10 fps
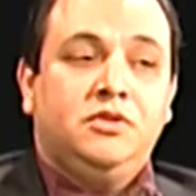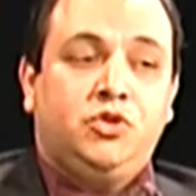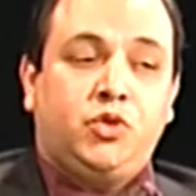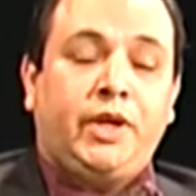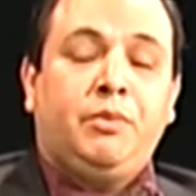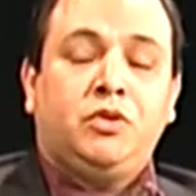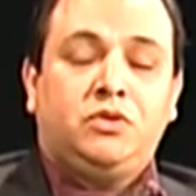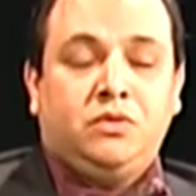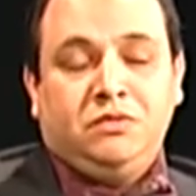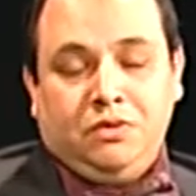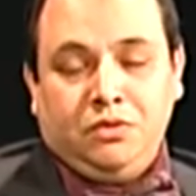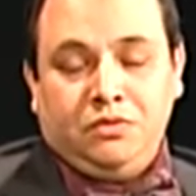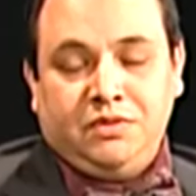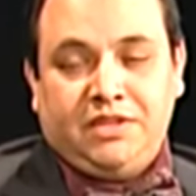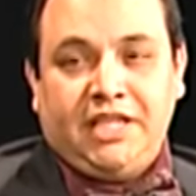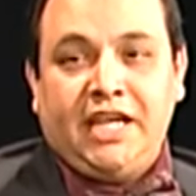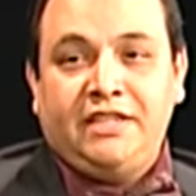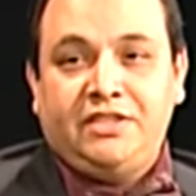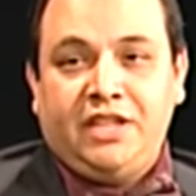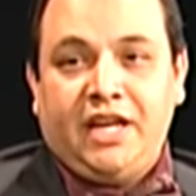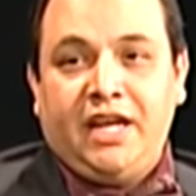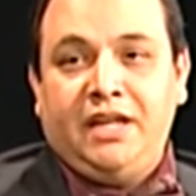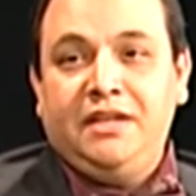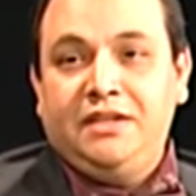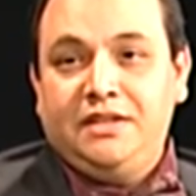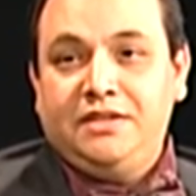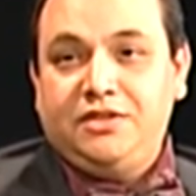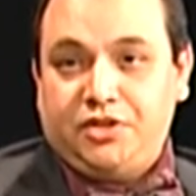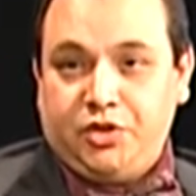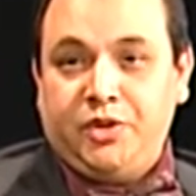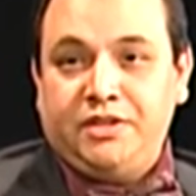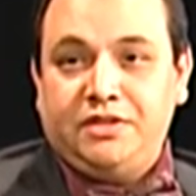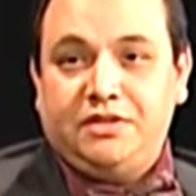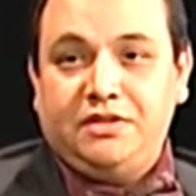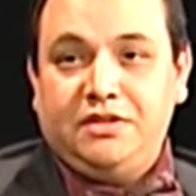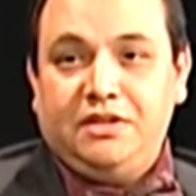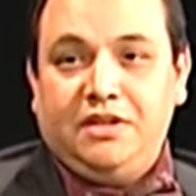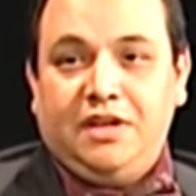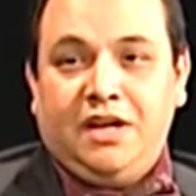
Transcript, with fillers: Dreamers or, or DACA students. Right.